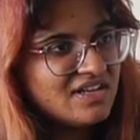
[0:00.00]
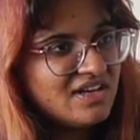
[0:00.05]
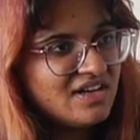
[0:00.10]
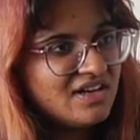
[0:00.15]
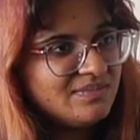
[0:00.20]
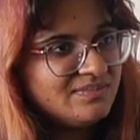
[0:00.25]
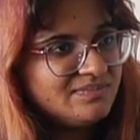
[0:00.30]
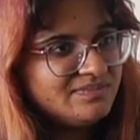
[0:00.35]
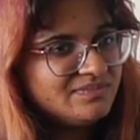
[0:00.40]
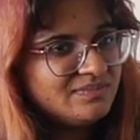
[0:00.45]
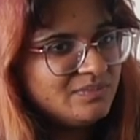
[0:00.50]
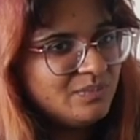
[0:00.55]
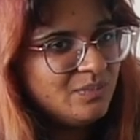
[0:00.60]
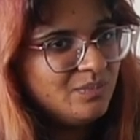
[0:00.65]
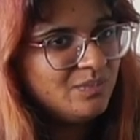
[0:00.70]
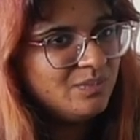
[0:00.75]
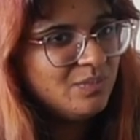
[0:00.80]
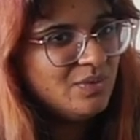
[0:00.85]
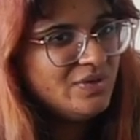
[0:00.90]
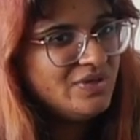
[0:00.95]
Um,
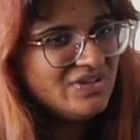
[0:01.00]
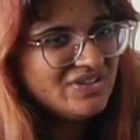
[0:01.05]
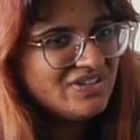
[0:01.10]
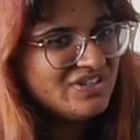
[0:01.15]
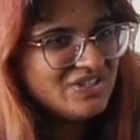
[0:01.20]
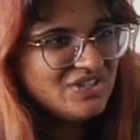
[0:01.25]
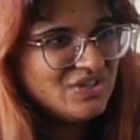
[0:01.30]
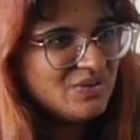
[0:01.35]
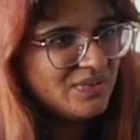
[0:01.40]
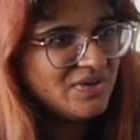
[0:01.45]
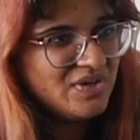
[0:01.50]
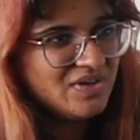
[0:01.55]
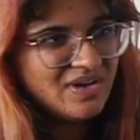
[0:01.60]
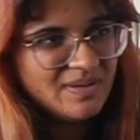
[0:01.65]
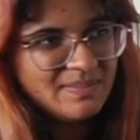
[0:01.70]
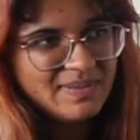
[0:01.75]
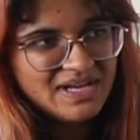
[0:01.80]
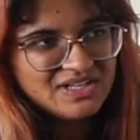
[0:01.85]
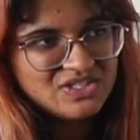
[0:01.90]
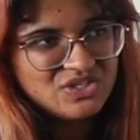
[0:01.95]
what are you going to do when you
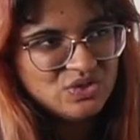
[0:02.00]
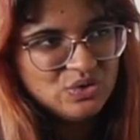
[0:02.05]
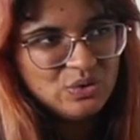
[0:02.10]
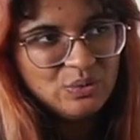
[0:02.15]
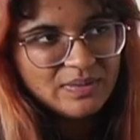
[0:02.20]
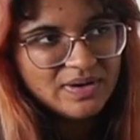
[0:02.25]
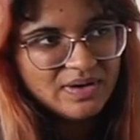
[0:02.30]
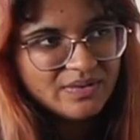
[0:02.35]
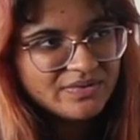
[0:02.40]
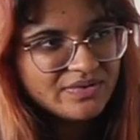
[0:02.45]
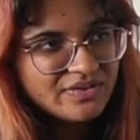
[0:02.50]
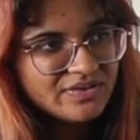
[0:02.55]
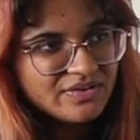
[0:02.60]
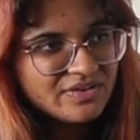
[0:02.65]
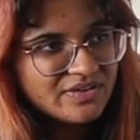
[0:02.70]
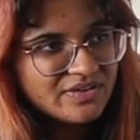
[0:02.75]
get back to your world?